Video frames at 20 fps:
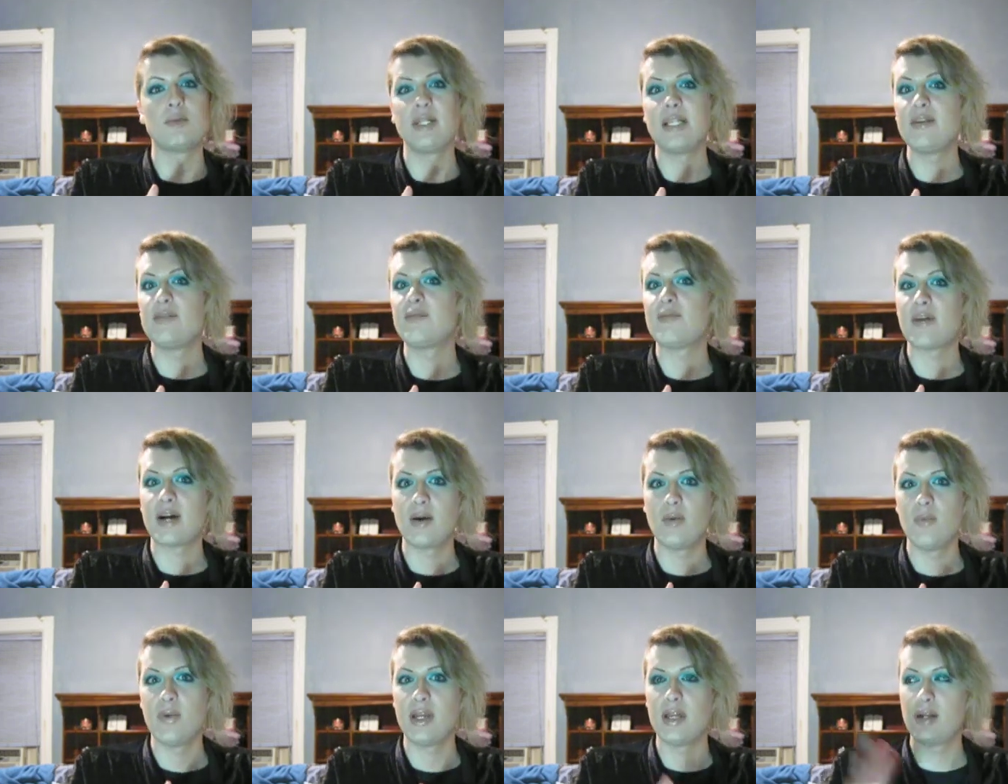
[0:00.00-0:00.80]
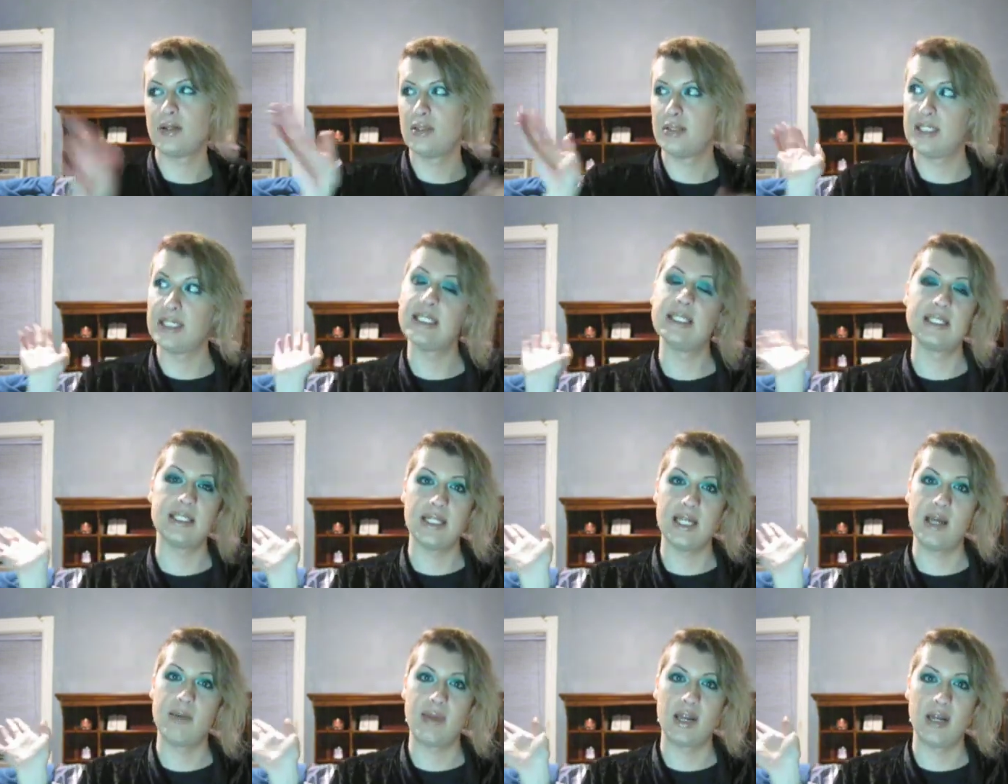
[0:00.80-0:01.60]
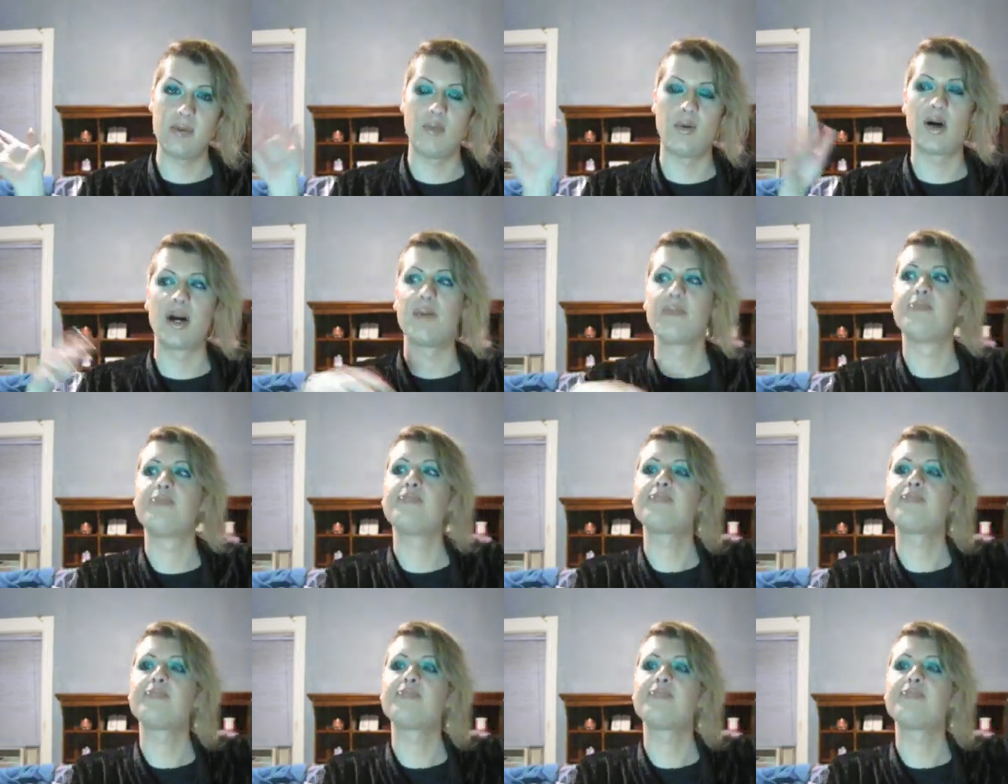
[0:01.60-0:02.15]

We didn't find, we didn't see him anymore,